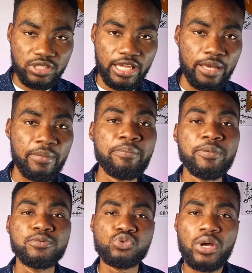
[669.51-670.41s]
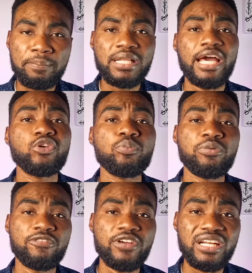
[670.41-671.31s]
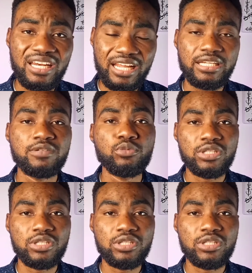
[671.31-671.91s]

time and be able to apply your preferred learning